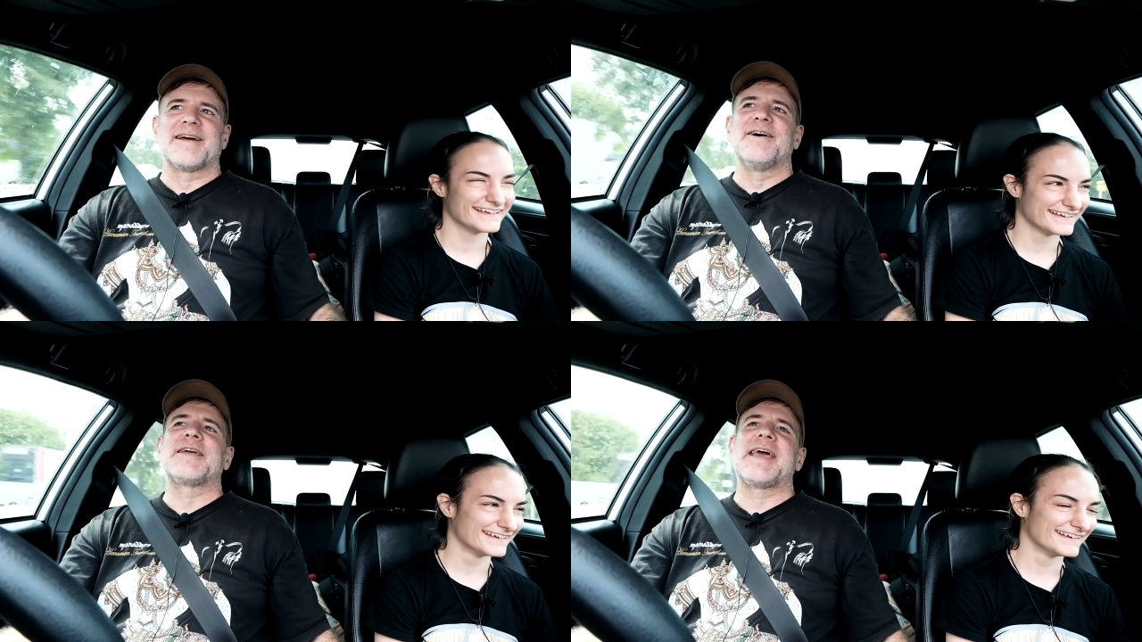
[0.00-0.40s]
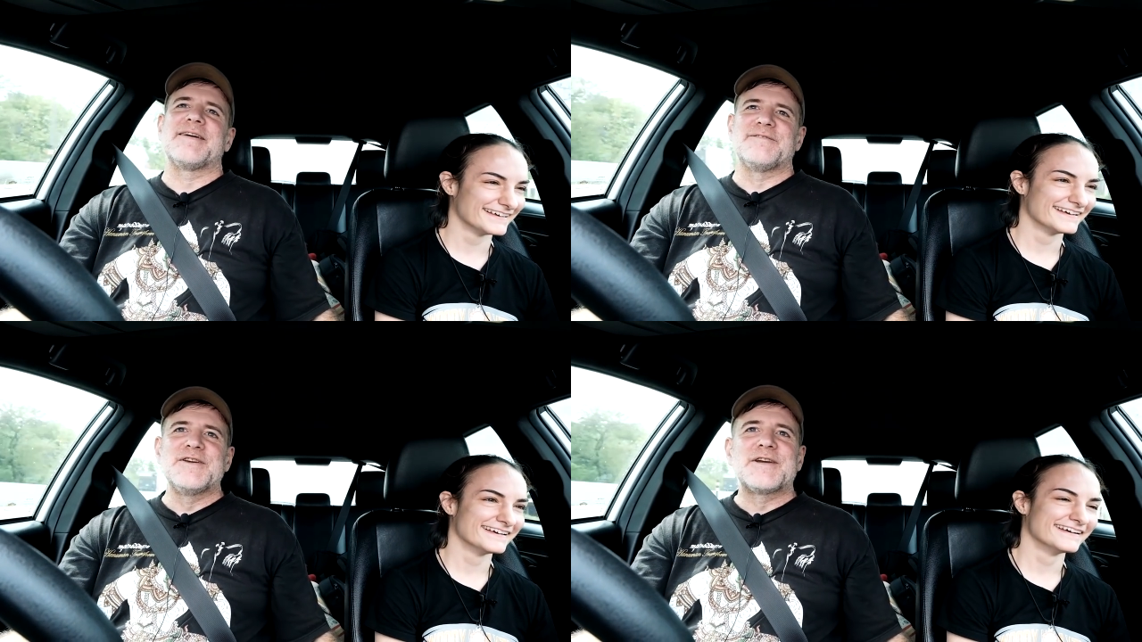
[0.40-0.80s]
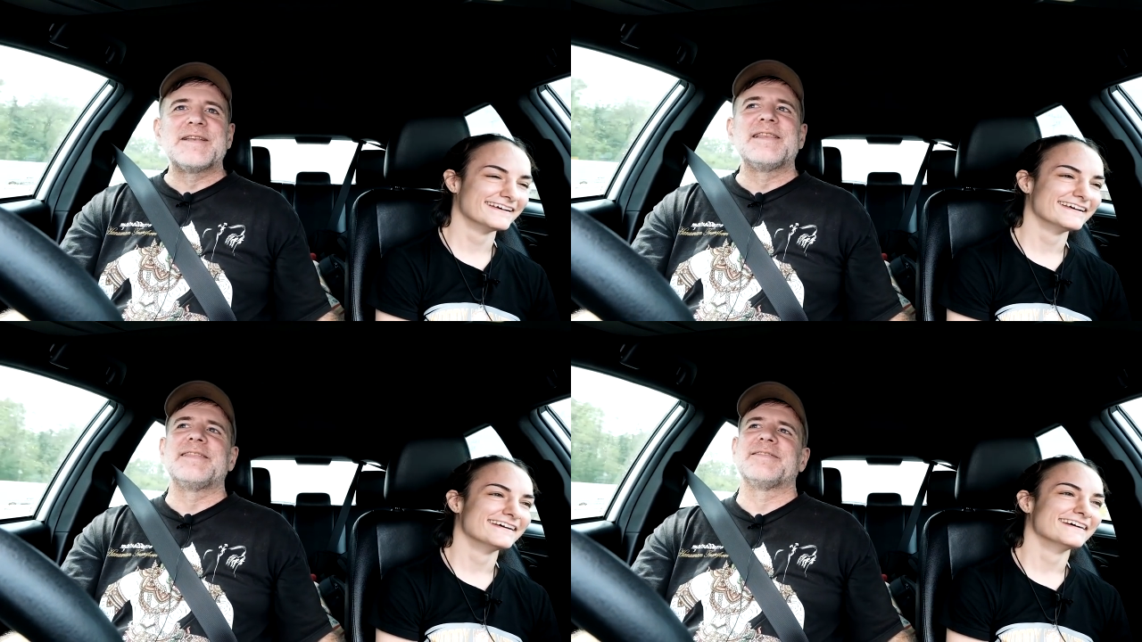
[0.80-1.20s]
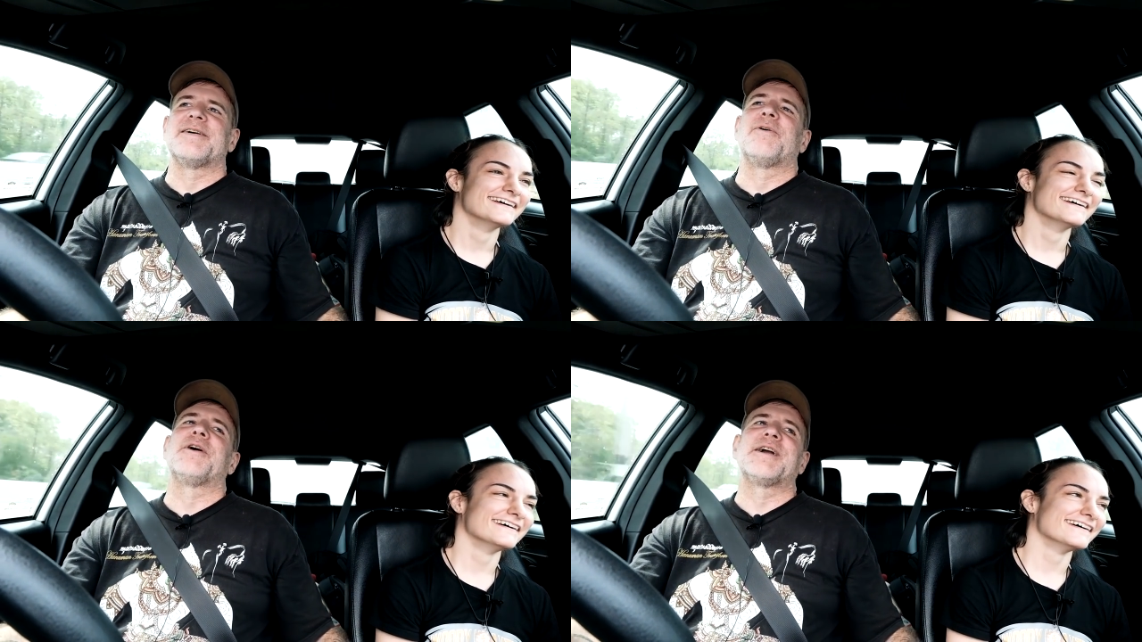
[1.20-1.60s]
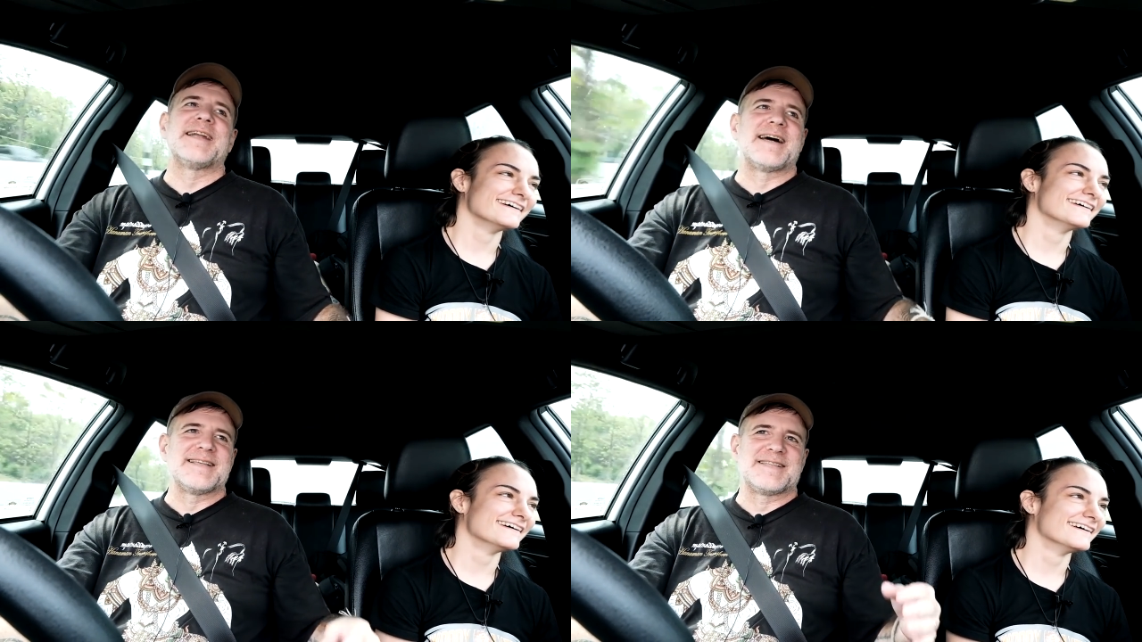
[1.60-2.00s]
Speaker 1: okay, if you can
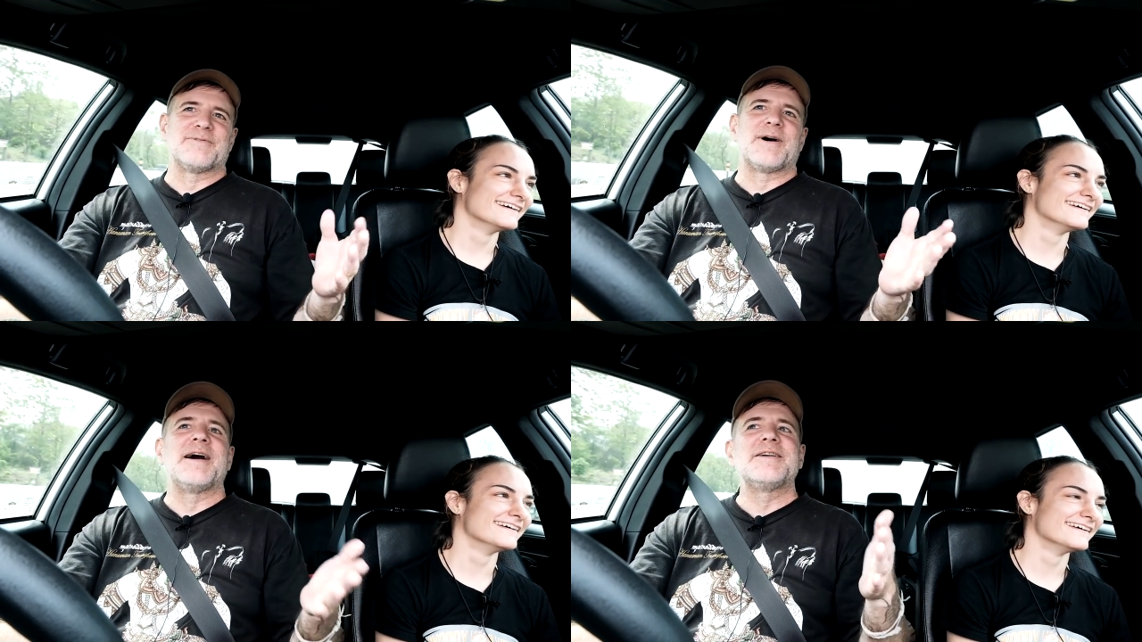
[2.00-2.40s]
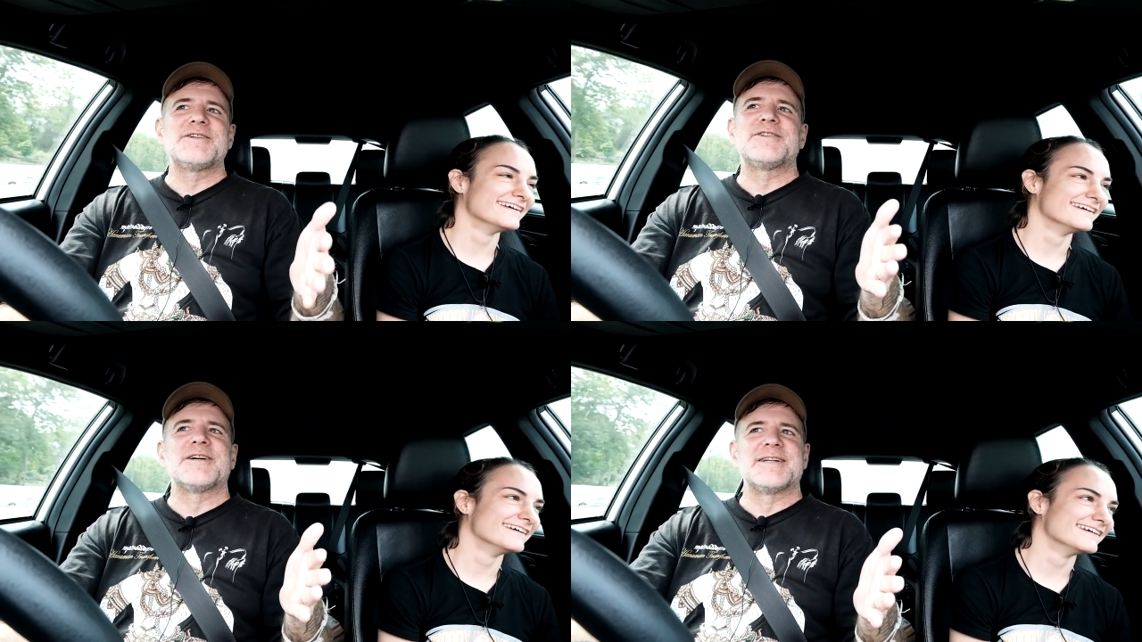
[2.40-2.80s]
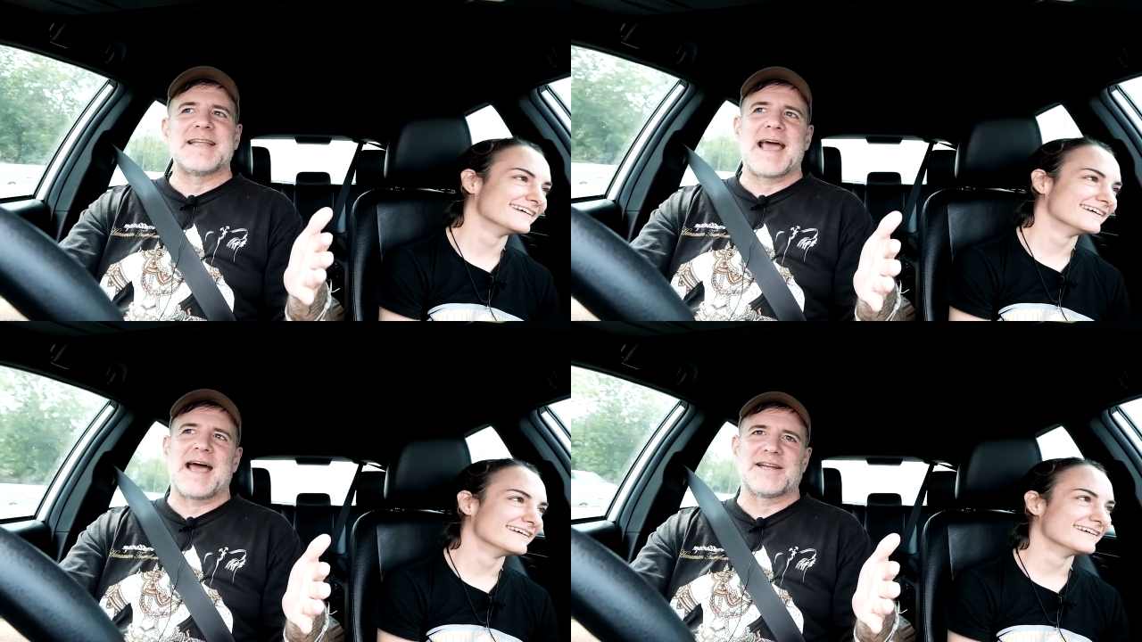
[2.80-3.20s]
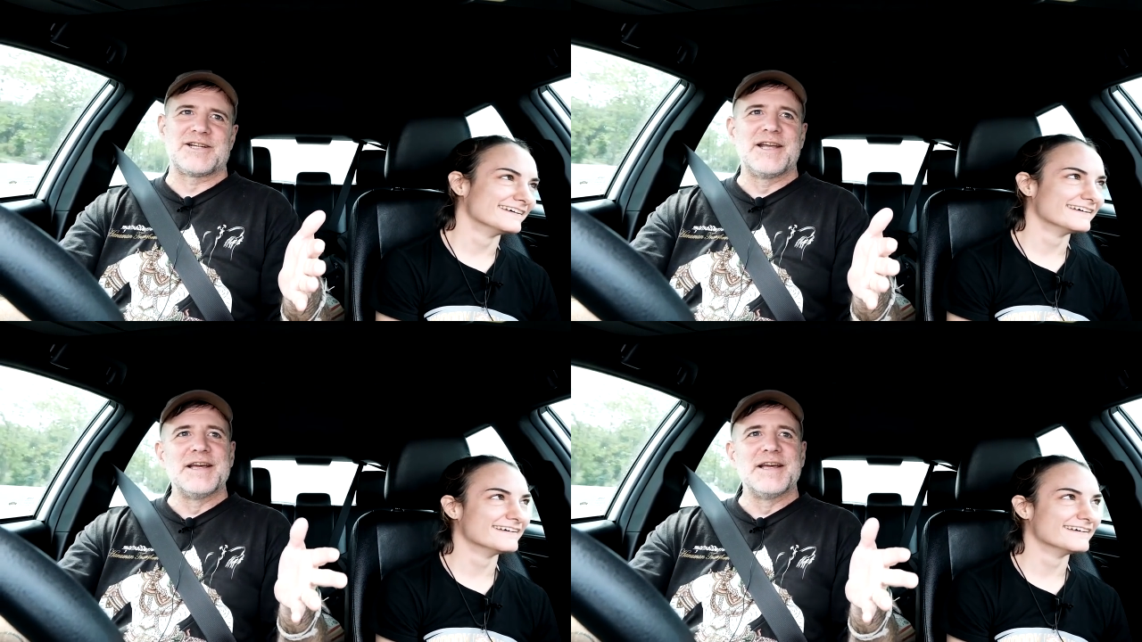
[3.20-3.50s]
organize the 100 yard dash,